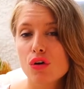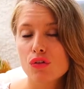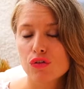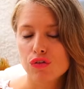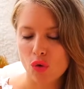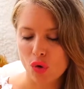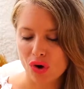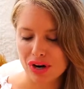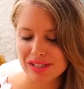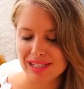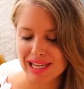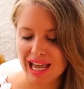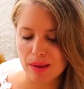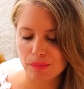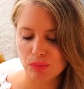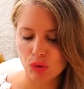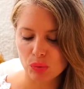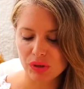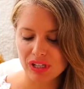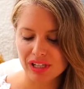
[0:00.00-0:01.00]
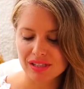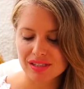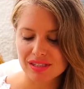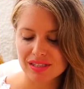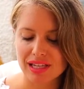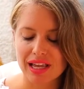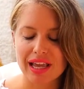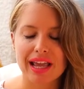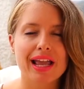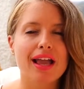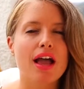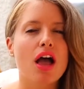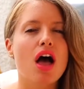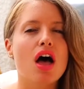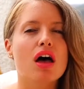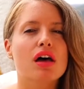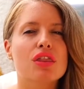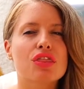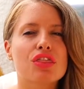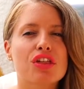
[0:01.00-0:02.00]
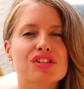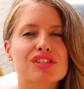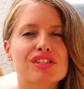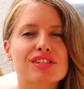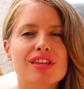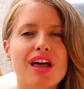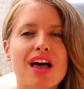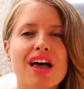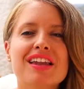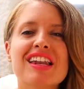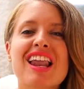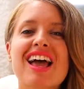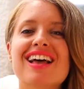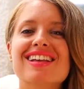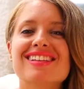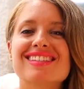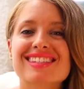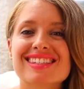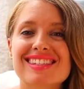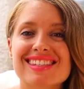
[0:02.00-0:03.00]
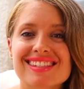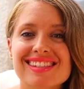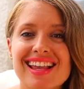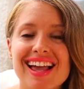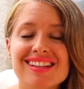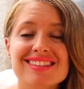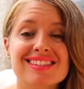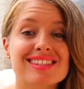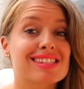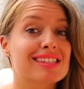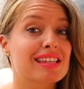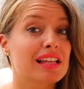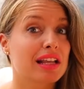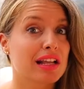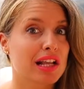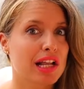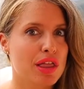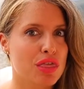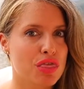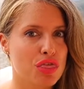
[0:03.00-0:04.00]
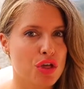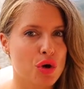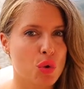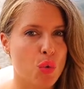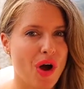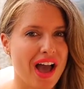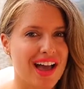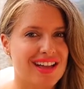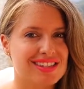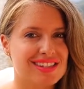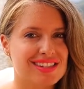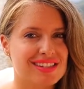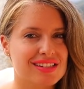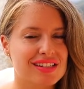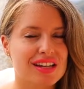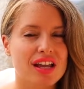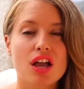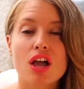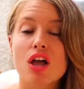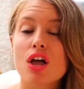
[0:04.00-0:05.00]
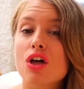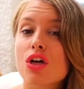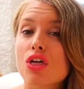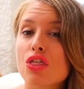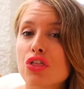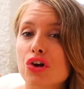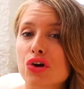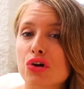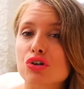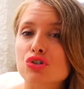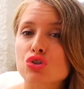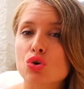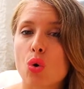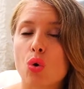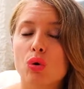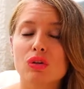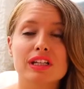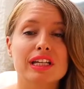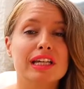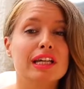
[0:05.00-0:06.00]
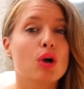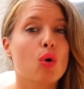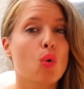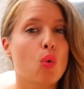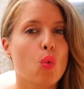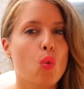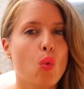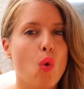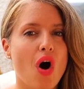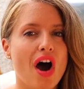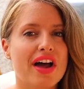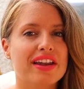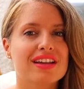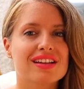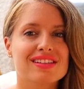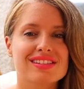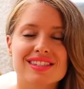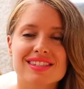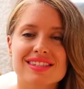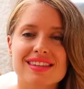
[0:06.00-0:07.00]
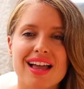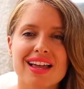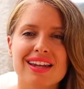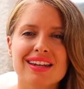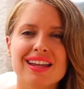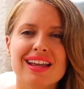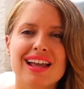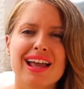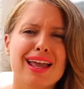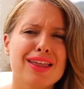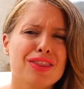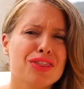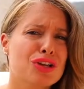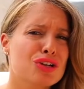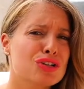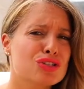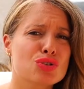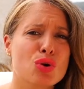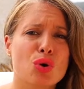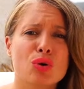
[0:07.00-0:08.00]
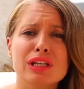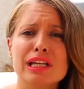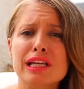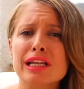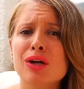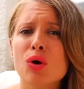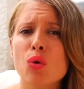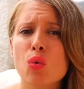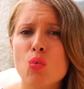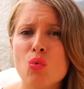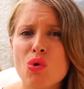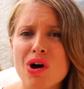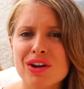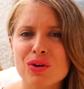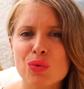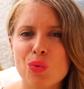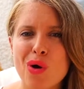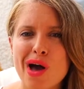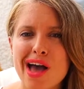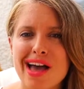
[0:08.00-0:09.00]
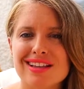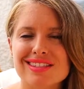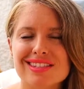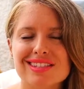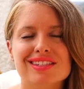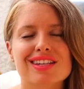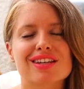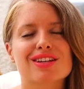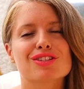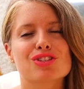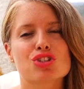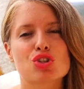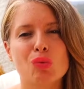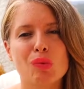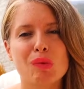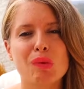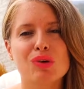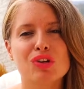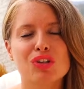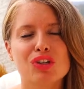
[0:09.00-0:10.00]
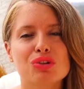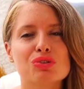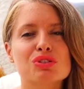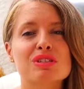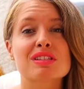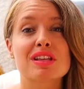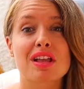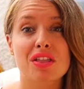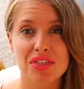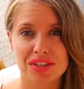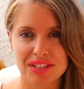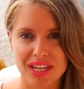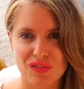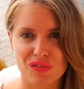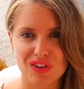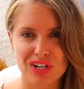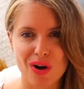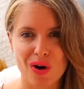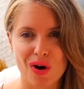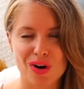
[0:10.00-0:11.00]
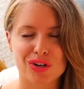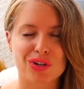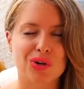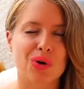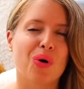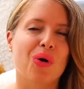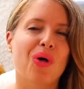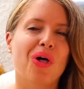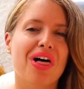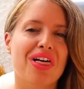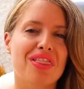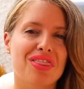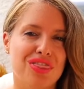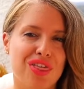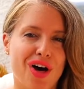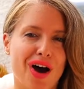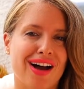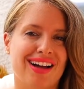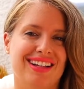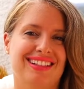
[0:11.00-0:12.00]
For example, we could say, the sun sets in the west. There's only one sun and there's only one west. So we would use the definite article the.